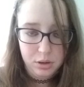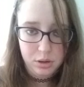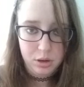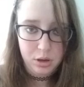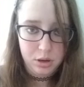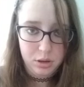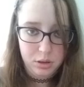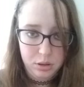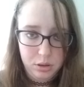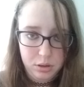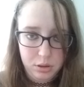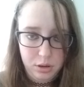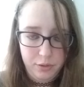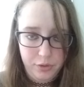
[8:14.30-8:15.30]
And
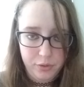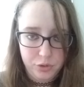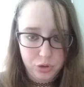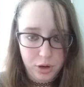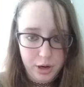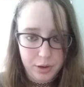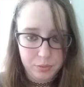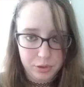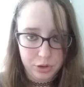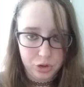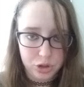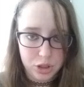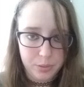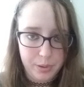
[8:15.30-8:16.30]
if you've tried really
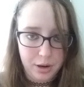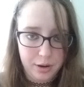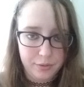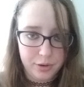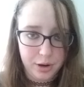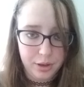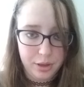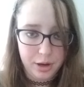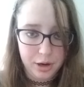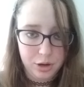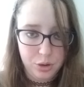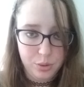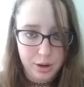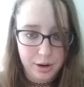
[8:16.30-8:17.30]
just about everything
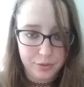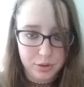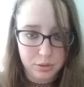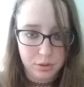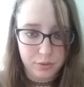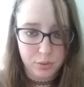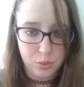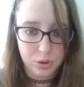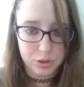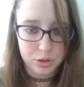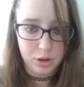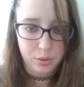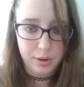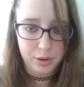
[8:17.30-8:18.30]
and you have to, of course,
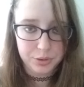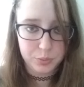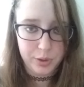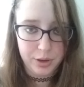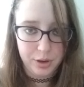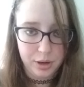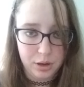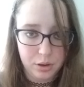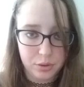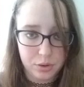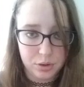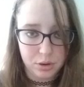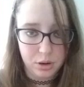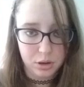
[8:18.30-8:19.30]
go elsewhere and get
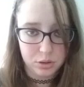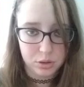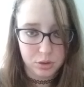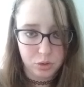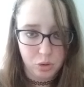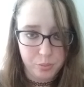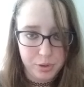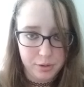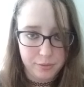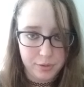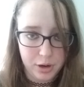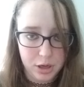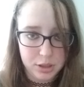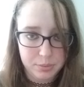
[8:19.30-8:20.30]
another doctor, don't be
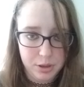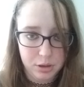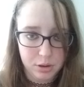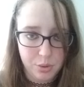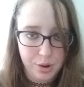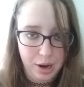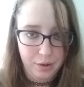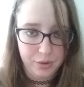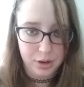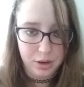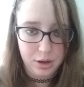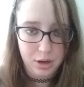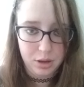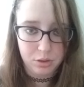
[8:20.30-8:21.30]
afraid to be your own
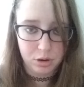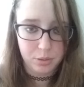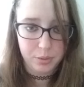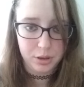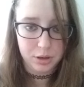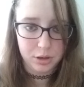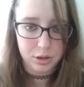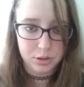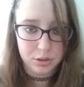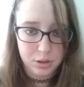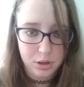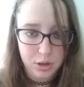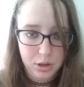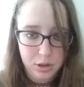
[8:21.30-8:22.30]
advocate either because
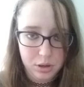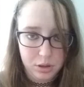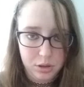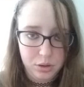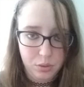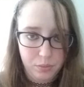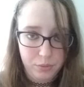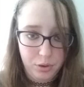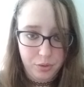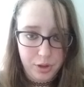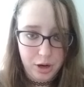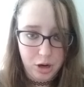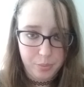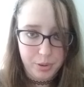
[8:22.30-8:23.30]
your, your
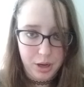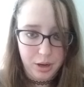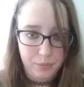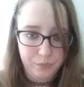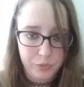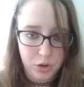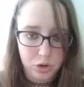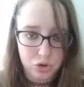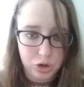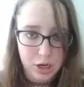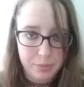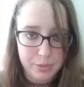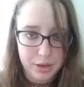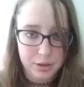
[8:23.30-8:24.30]
therapy, your
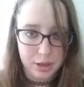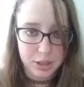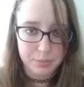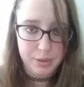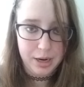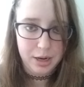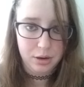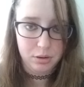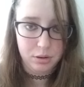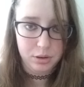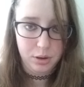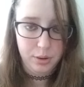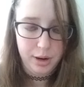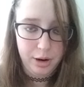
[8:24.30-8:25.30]
treatment does matter,
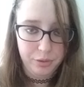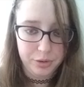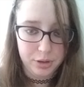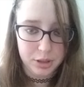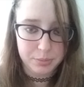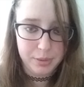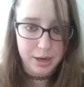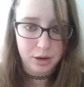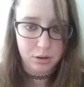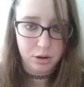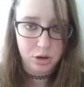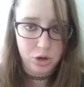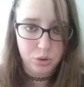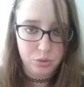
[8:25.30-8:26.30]
your health does matter,
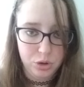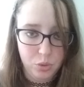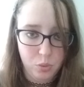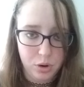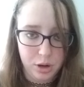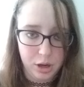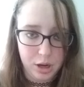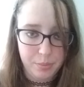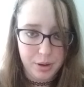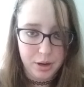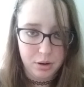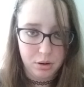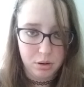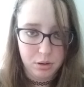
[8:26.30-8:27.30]
and you do want to get
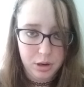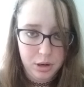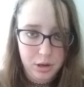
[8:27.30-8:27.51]
better.